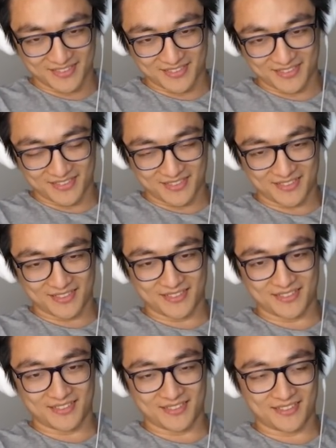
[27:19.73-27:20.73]

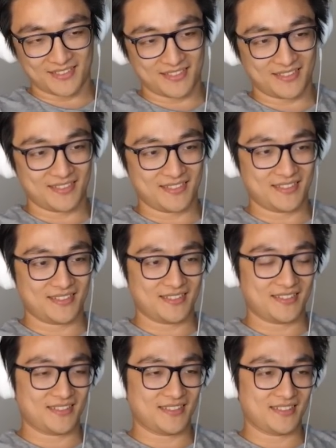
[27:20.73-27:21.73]

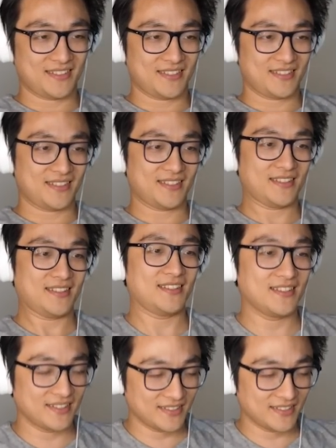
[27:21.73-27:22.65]
(silent)